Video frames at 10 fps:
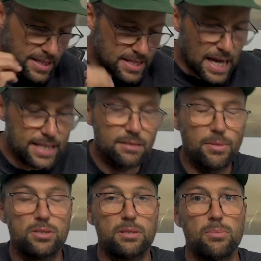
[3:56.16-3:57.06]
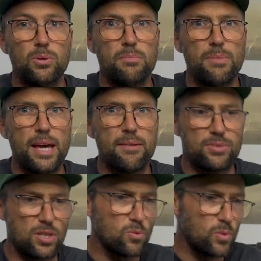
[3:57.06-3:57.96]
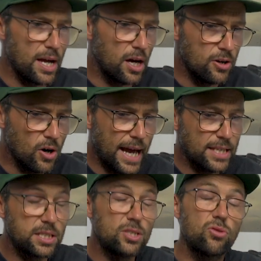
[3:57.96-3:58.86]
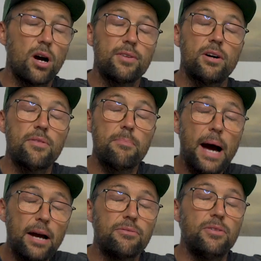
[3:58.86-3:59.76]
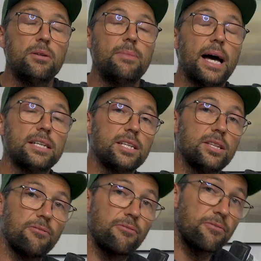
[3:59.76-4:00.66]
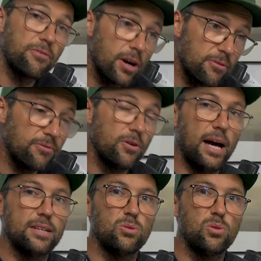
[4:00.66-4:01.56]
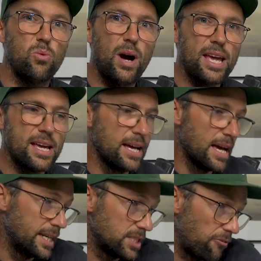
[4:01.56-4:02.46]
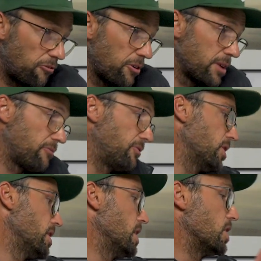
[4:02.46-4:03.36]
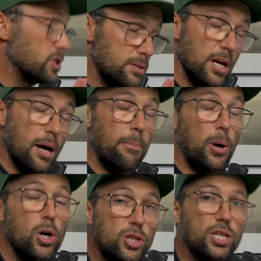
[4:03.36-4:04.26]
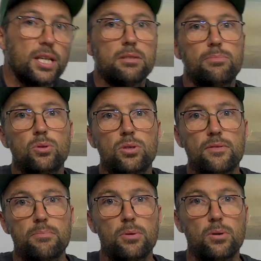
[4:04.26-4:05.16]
That is the most important bit. So that we are not actually driving off the back foot, but actually the front foot has all the weight, and it's the front foot that's pushing the board of